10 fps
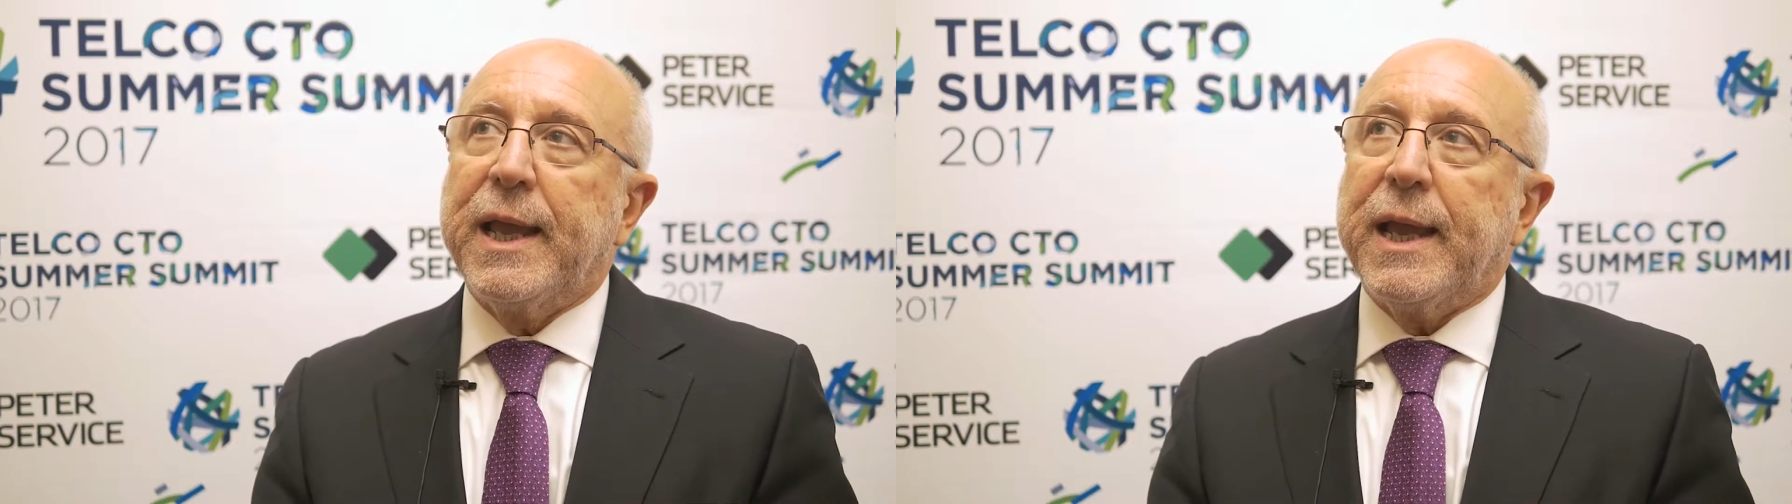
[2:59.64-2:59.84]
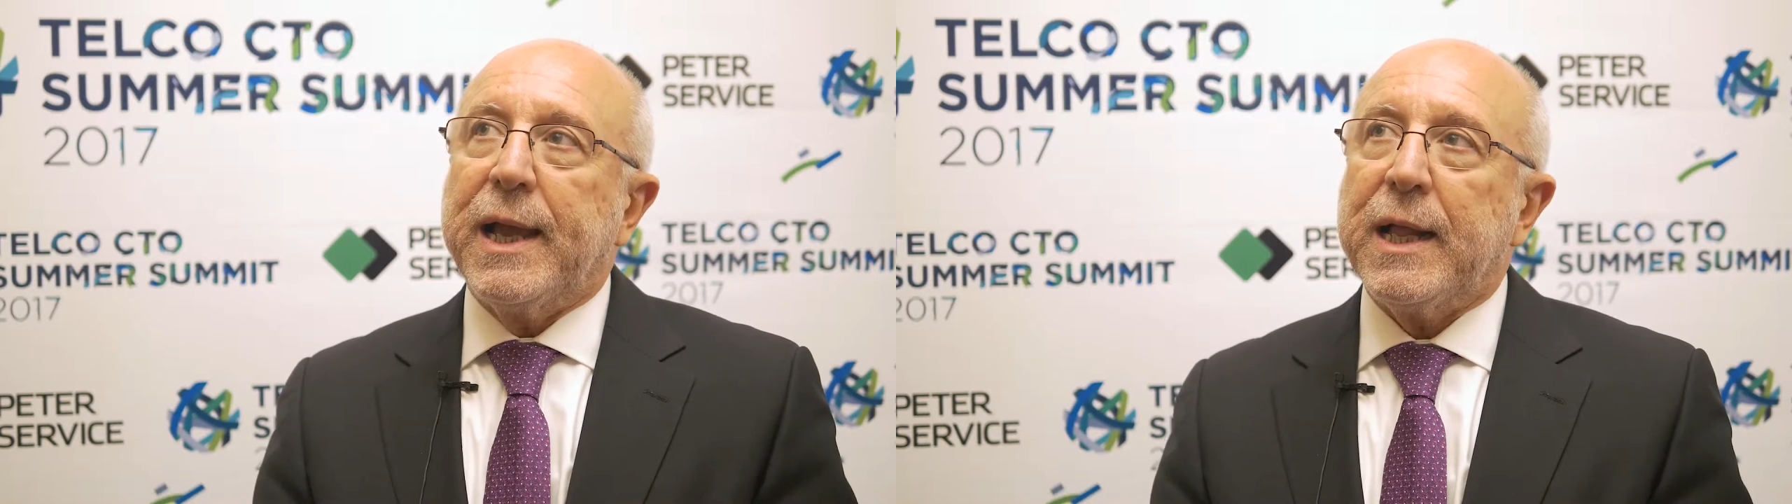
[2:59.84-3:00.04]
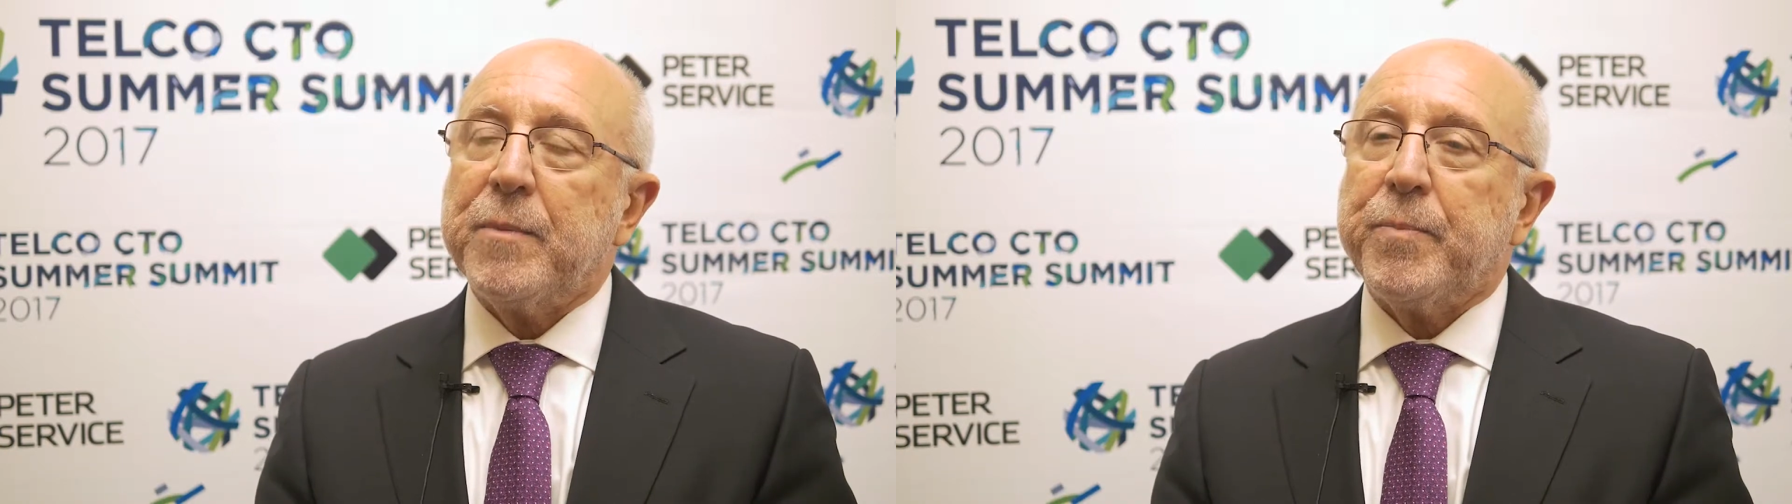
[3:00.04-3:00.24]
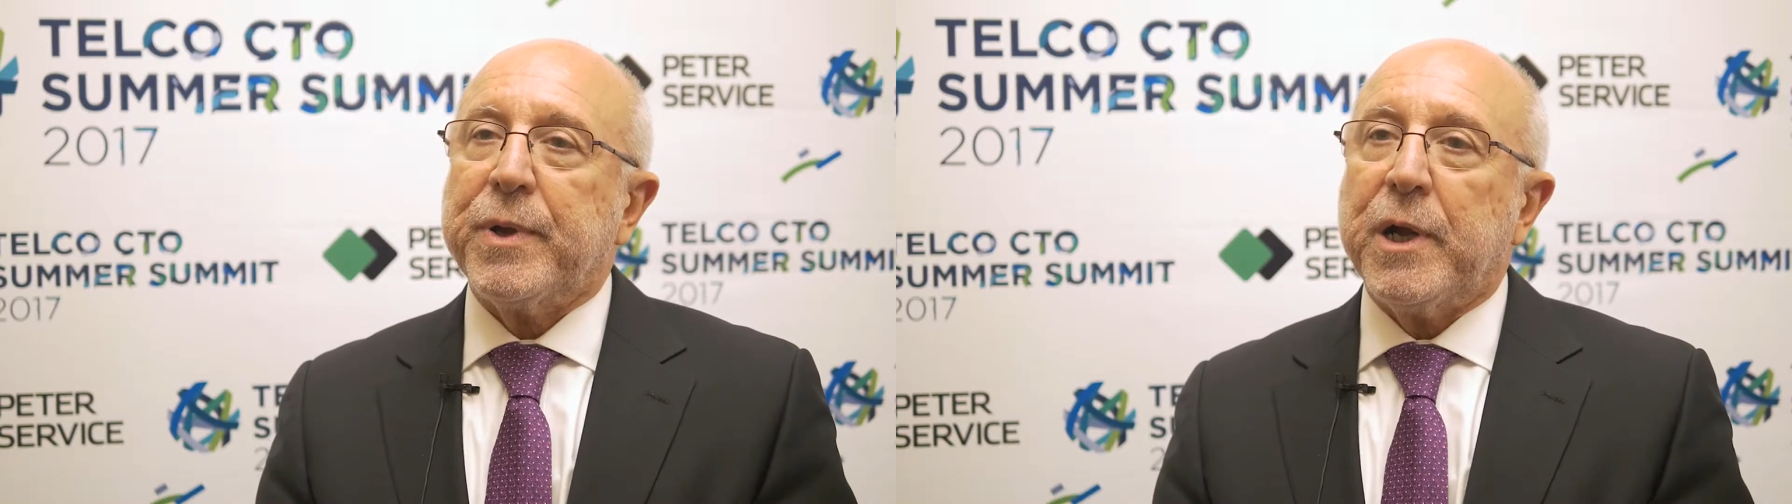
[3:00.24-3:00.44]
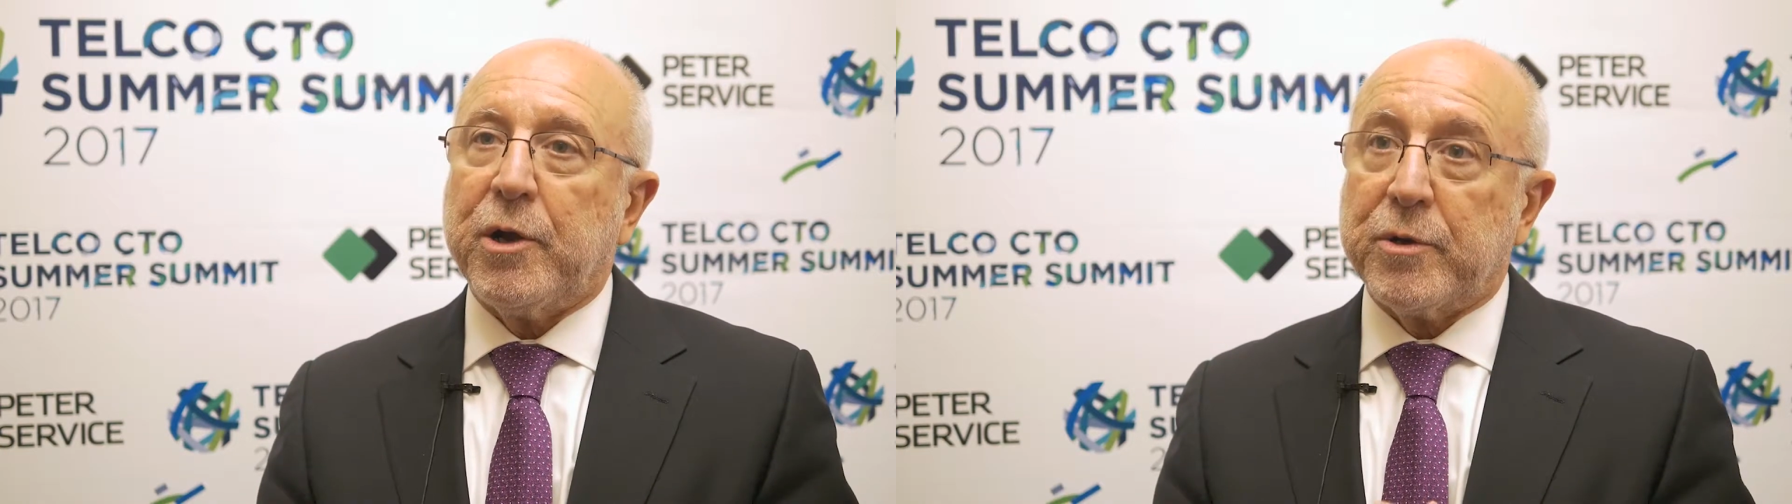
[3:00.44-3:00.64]

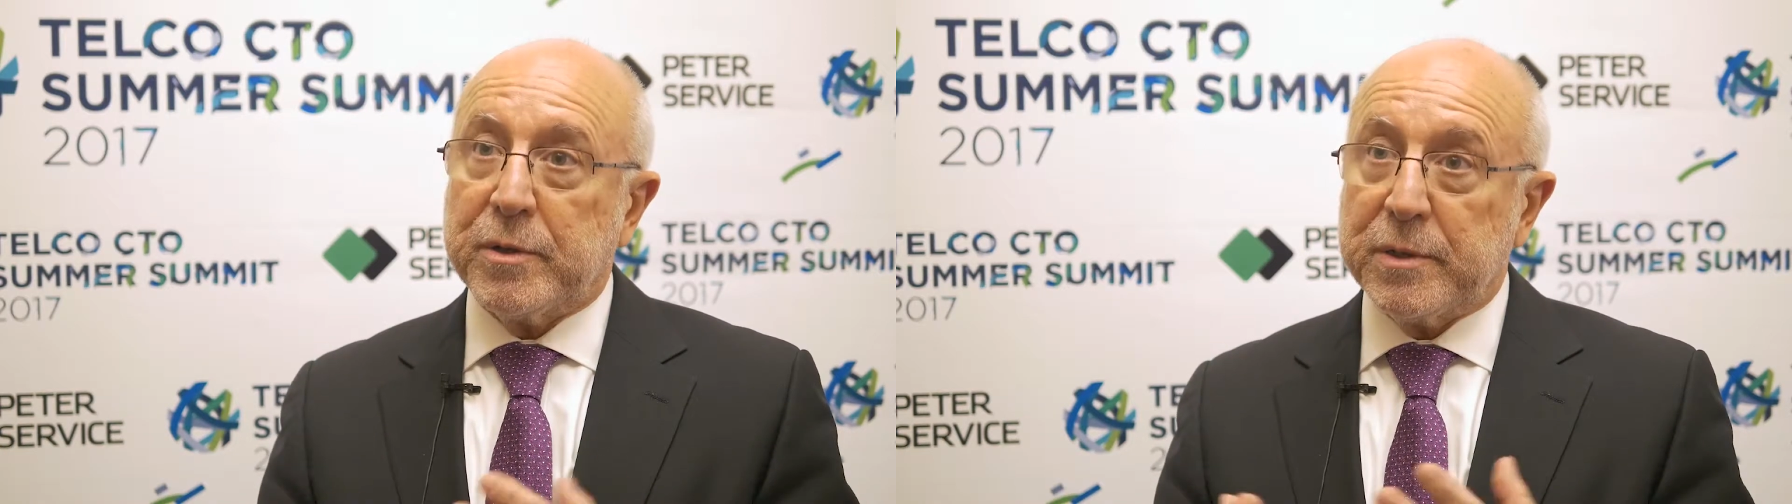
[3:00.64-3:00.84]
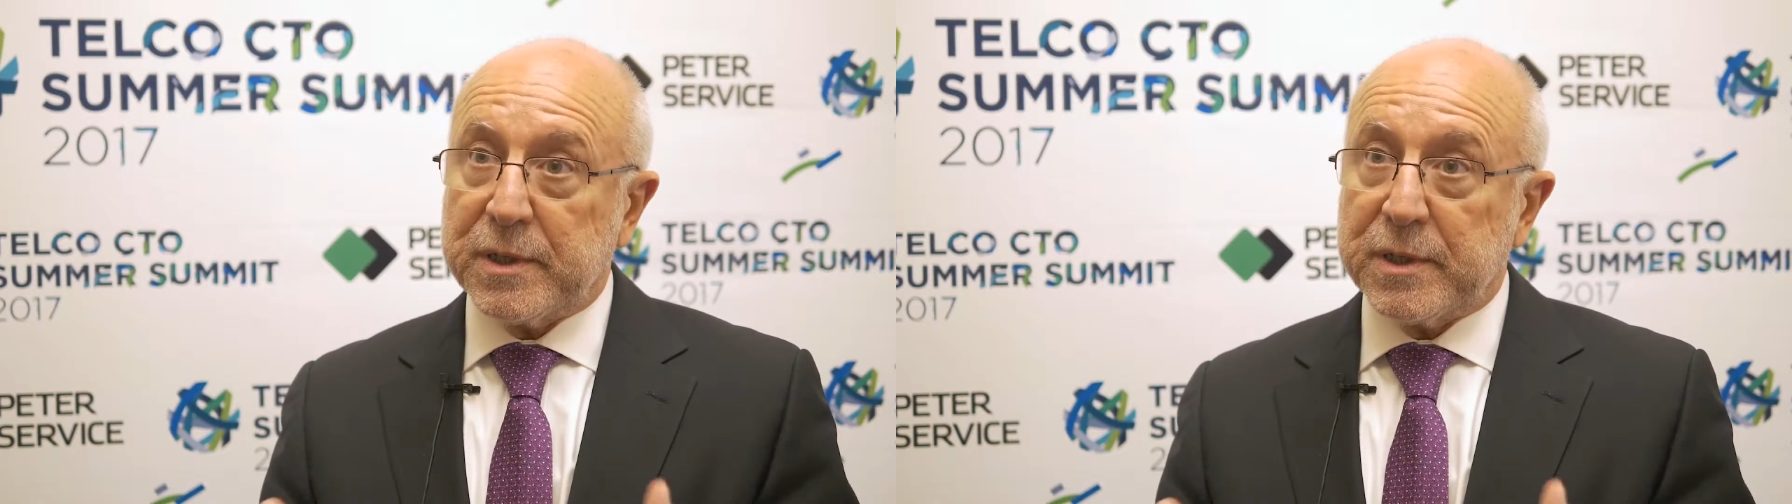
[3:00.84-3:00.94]
help our